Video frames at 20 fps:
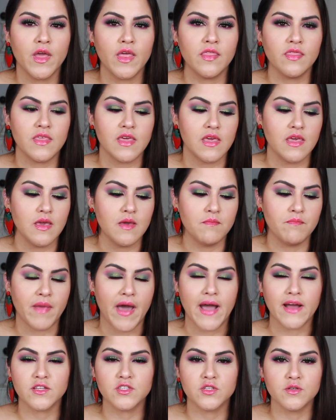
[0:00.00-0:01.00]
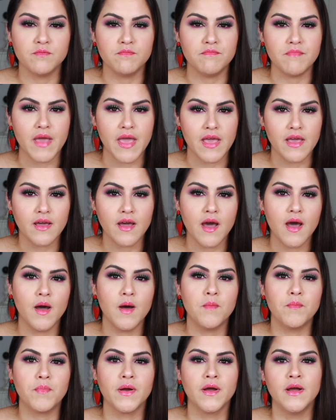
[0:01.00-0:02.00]
the back to
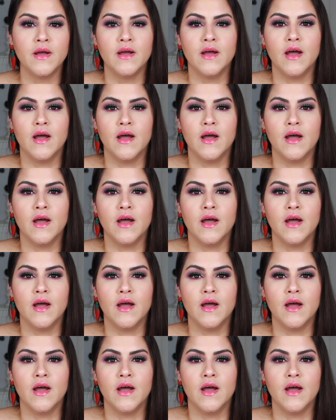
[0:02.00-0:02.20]
makeup